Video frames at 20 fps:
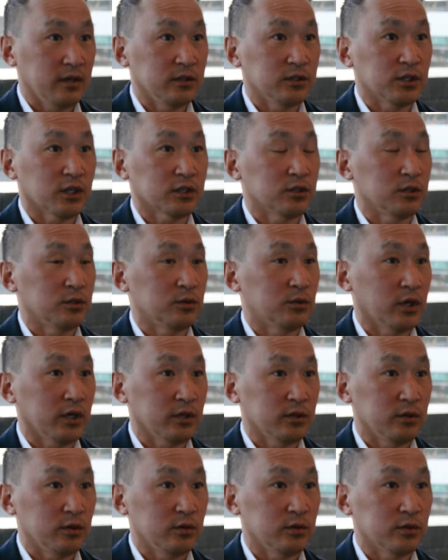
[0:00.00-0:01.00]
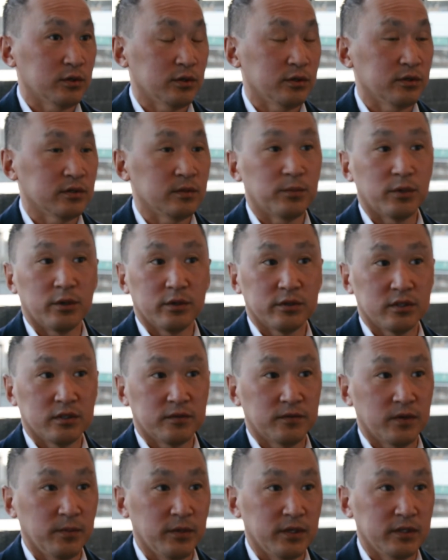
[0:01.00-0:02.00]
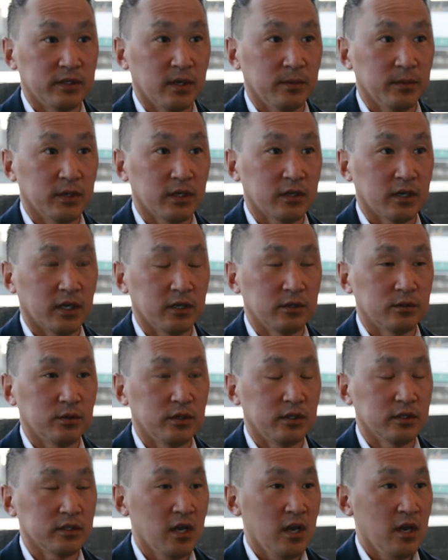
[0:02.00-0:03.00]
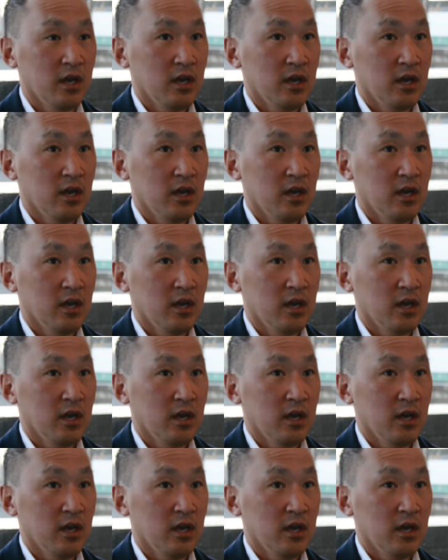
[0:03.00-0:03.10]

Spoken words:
injection drug users, and persons from endemic countries.